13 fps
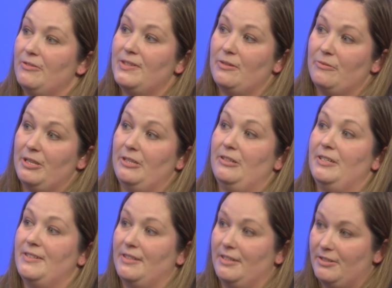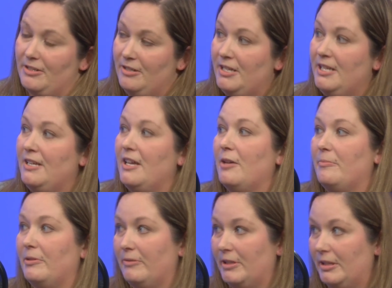so whether it's an attorney to help
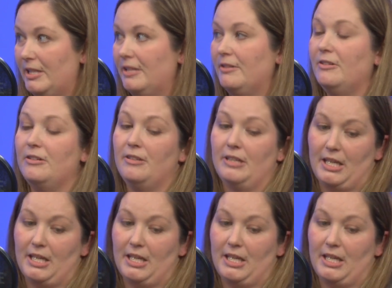you with legal,